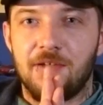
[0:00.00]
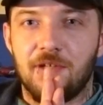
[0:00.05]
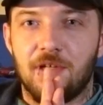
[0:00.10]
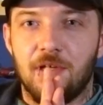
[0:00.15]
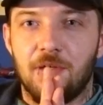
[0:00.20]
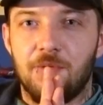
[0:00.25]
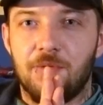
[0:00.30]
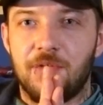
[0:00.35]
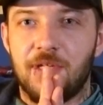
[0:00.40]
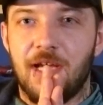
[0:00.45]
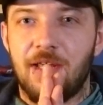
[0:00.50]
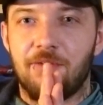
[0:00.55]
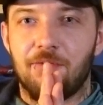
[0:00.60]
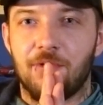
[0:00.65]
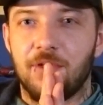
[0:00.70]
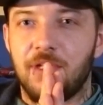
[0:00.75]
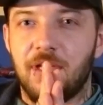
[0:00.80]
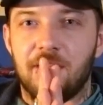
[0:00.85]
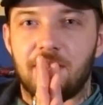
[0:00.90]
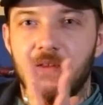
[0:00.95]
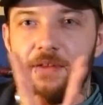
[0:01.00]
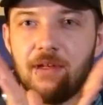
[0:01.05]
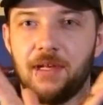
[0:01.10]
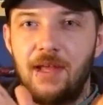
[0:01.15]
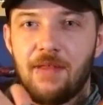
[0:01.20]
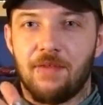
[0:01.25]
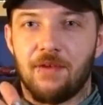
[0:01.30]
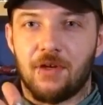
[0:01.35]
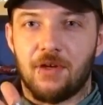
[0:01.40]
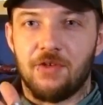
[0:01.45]
of glue together and then the
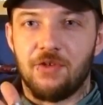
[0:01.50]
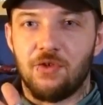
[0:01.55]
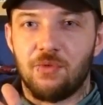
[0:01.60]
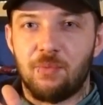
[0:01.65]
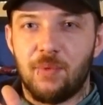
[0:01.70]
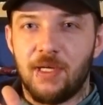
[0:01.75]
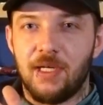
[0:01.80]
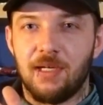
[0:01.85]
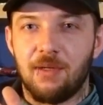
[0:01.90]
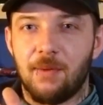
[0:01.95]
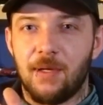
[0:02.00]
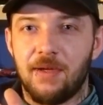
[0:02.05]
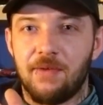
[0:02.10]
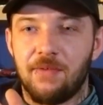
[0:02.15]
leather can just peel away,